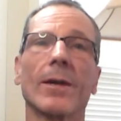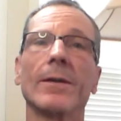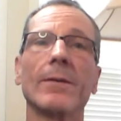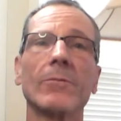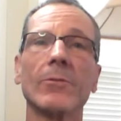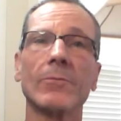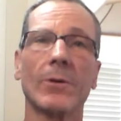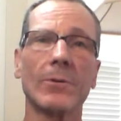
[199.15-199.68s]
I
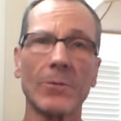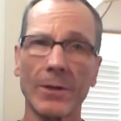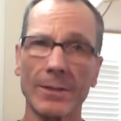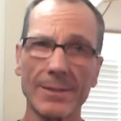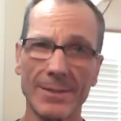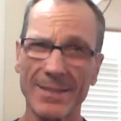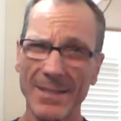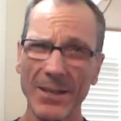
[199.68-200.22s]
never felt
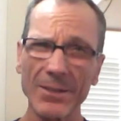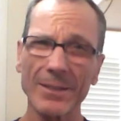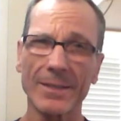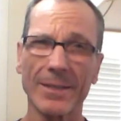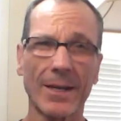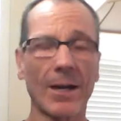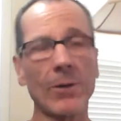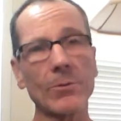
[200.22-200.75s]
right selling
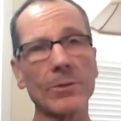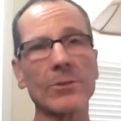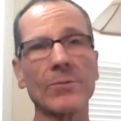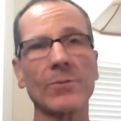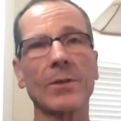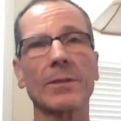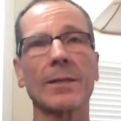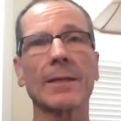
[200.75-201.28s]
it. I always
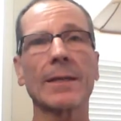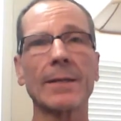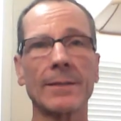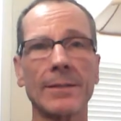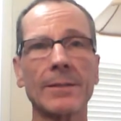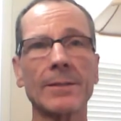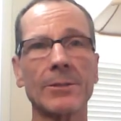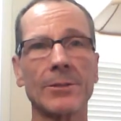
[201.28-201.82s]
felt like I
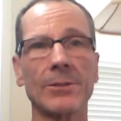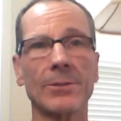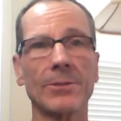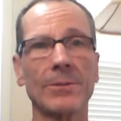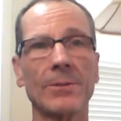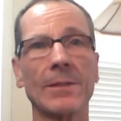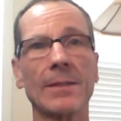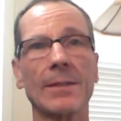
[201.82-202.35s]
needed to
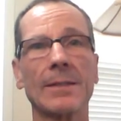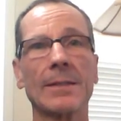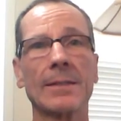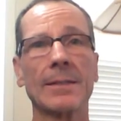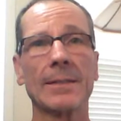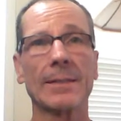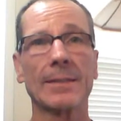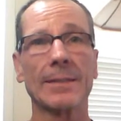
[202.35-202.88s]

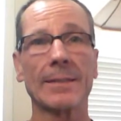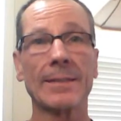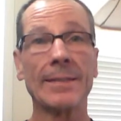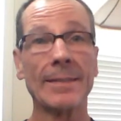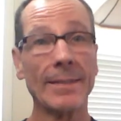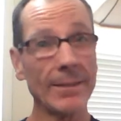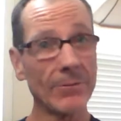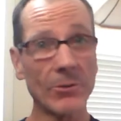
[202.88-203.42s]

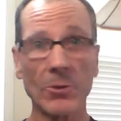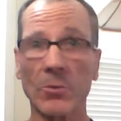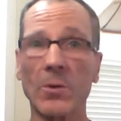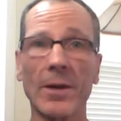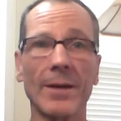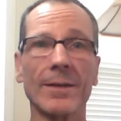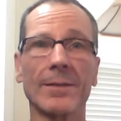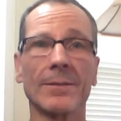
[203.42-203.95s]
give it
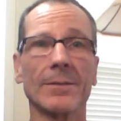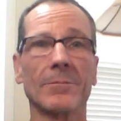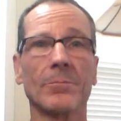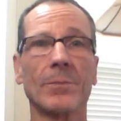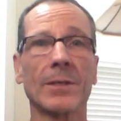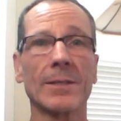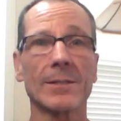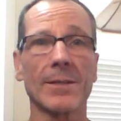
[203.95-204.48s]
away,
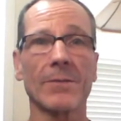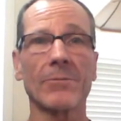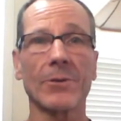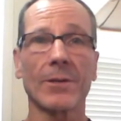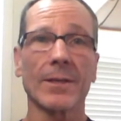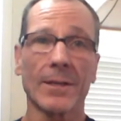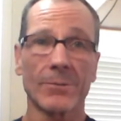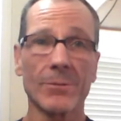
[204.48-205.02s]
because I
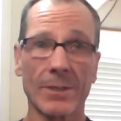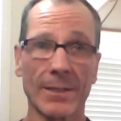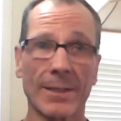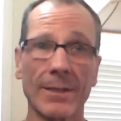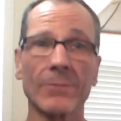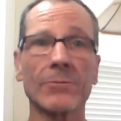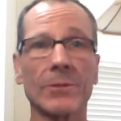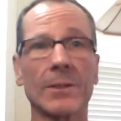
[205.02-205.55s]
felt like it was a
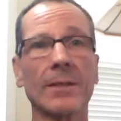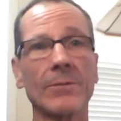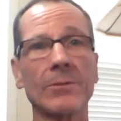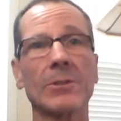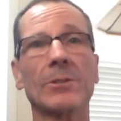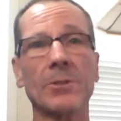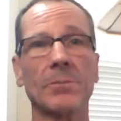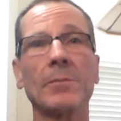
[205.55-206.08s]
gift
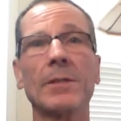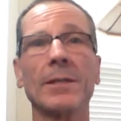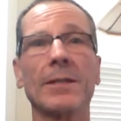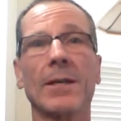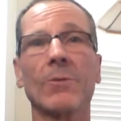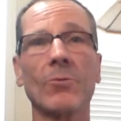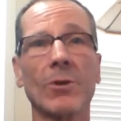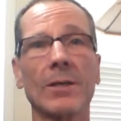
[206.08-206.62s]
given to me, and
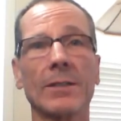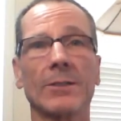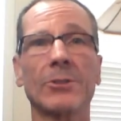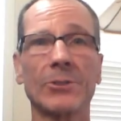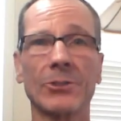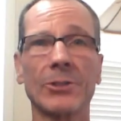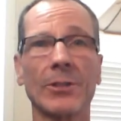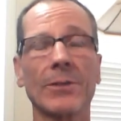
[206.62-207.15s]
I wanted to
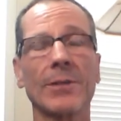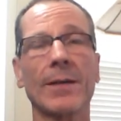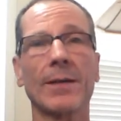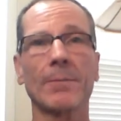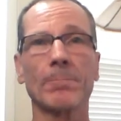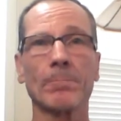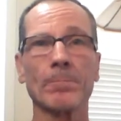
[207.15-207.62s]
share that.